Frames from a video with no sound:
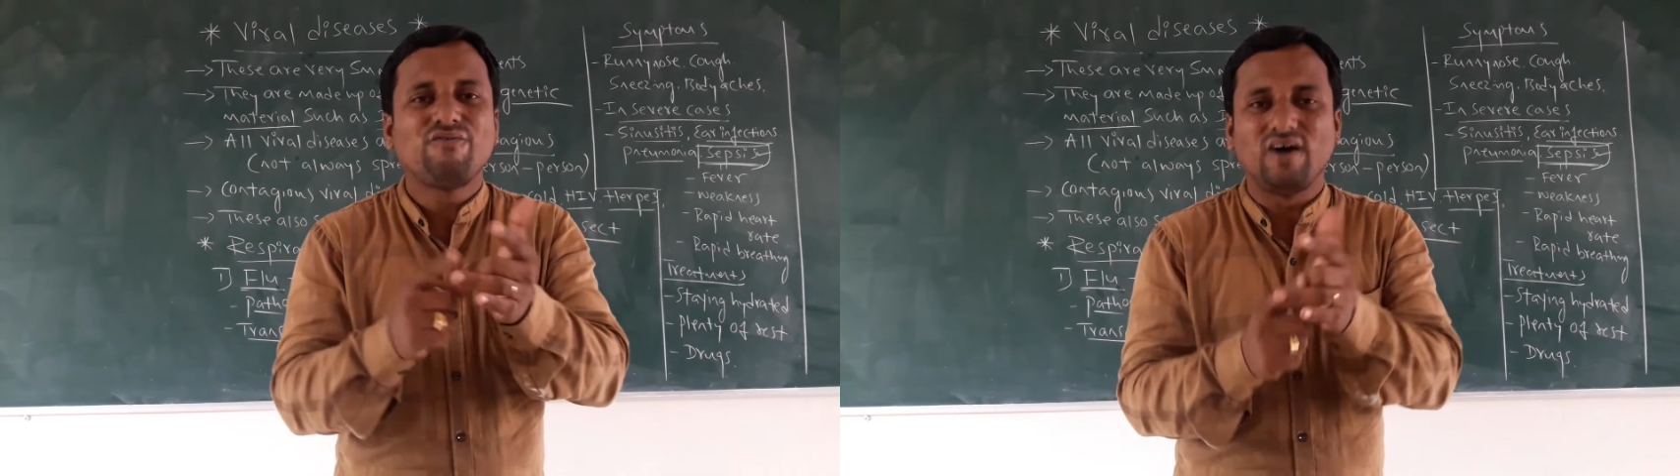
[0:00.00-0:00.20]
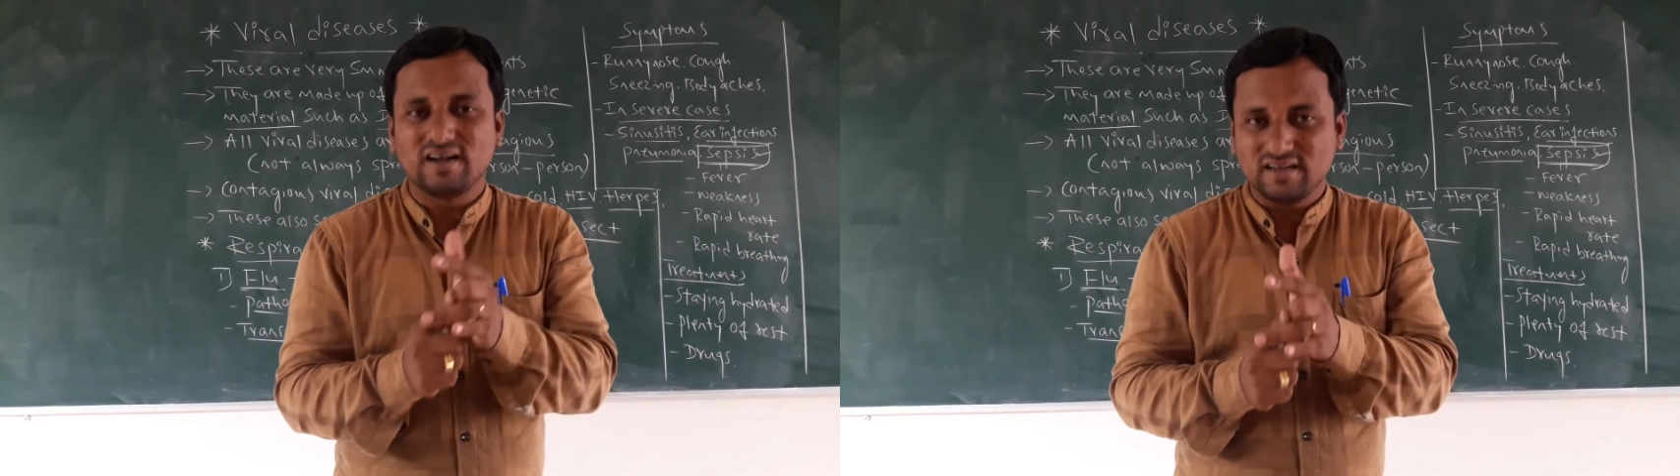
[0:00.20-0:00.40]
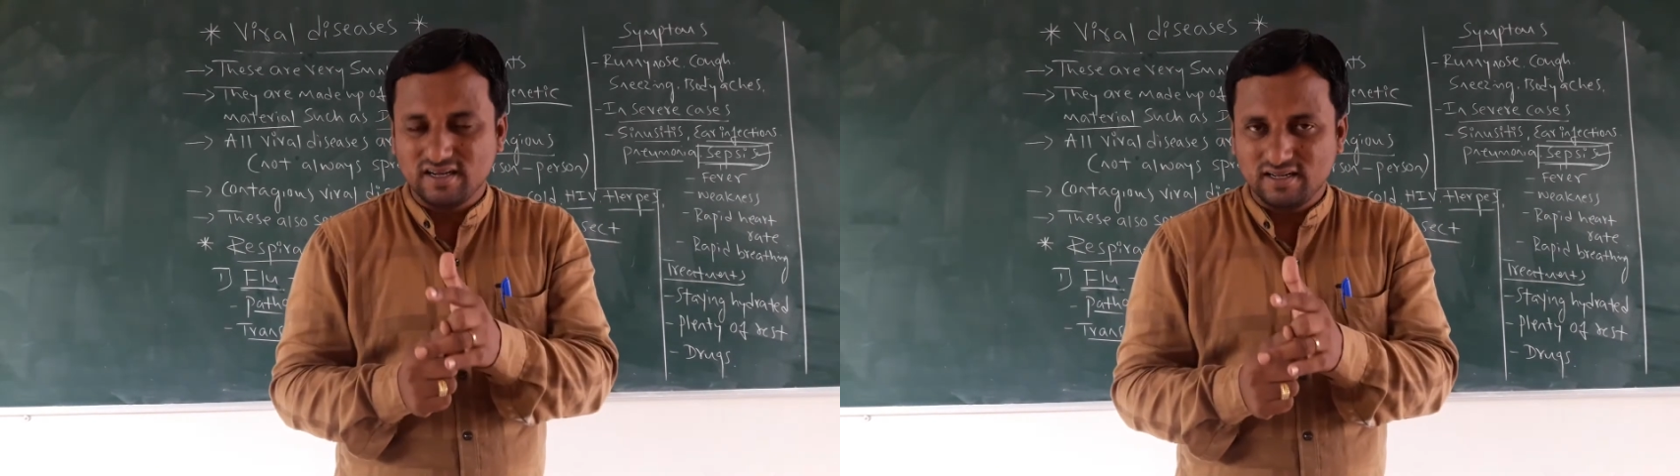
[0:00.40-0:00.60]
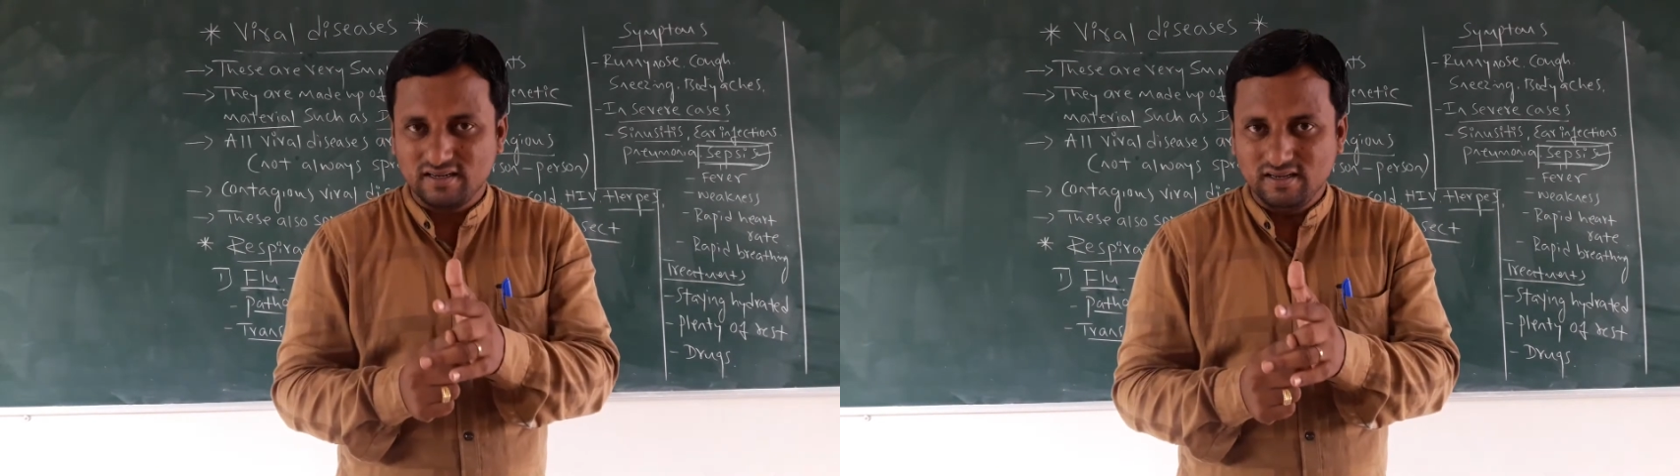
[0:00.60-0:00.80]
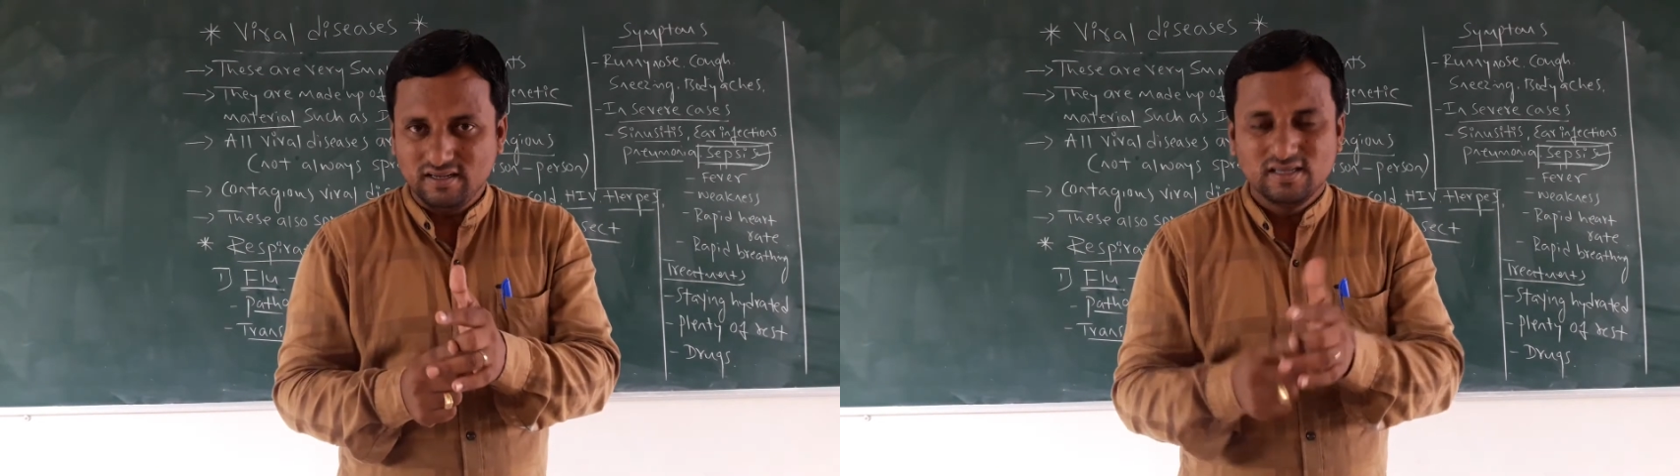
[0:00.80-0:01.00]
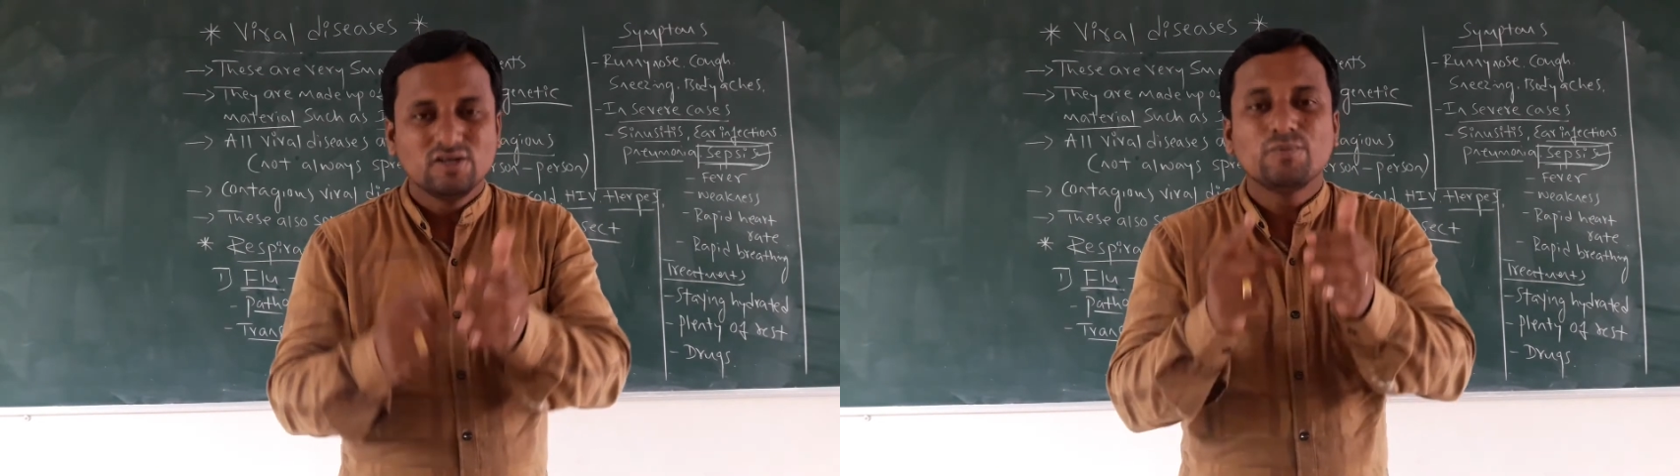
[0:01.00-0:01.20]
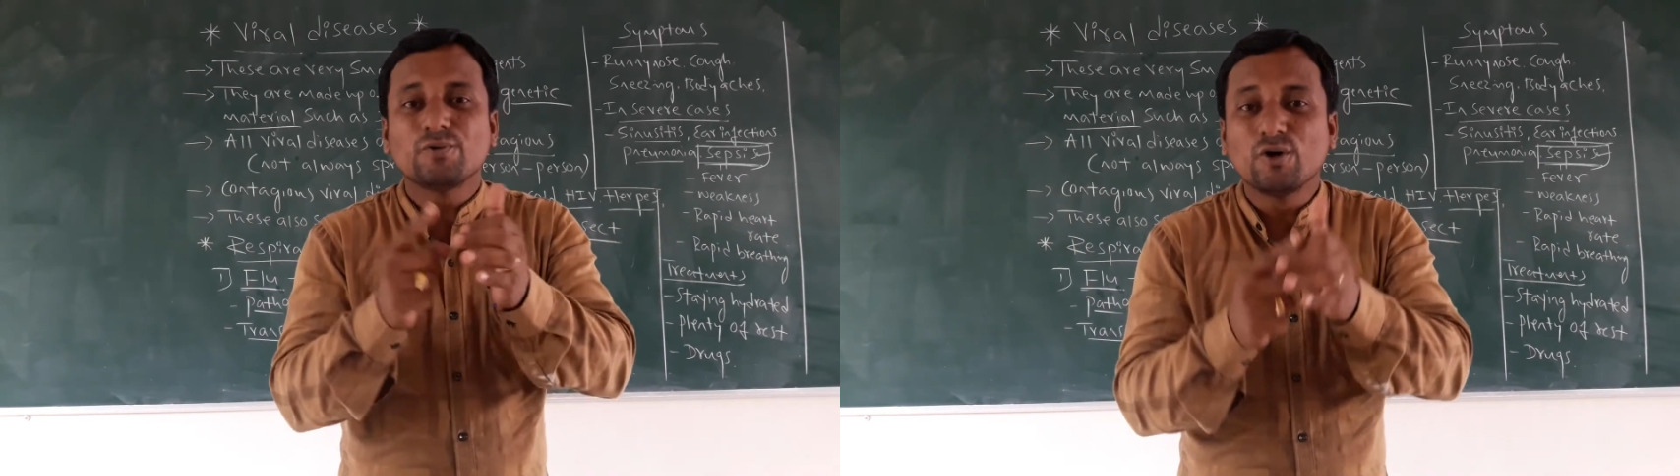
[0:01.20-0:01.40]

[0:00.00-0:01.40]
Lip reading: fungal,